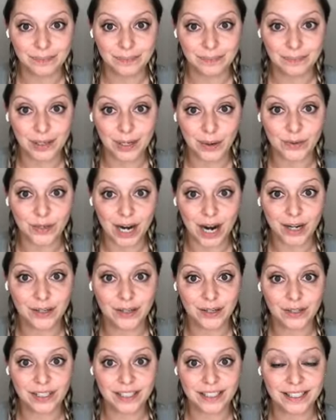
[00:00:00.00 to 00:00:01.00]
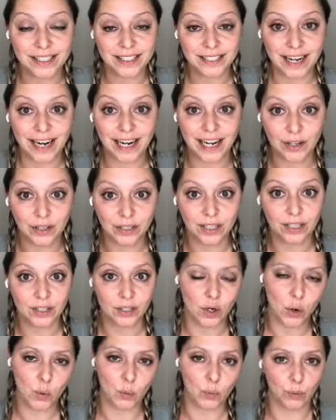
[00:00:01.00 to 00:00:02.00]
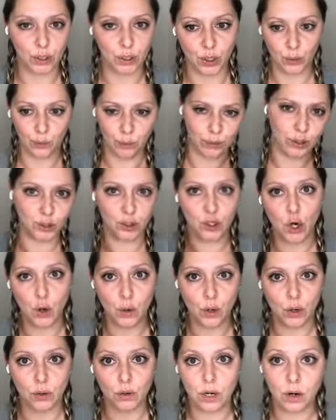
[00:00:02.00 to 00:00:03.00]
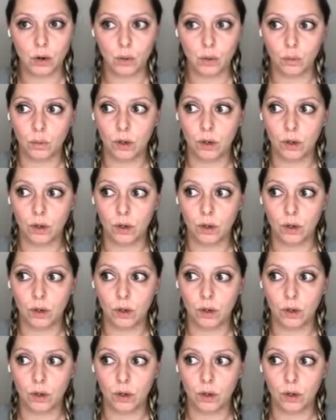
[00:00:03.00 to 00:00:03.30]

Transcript: you know, doctors and society looks at us, oh, you know, just go, go, go.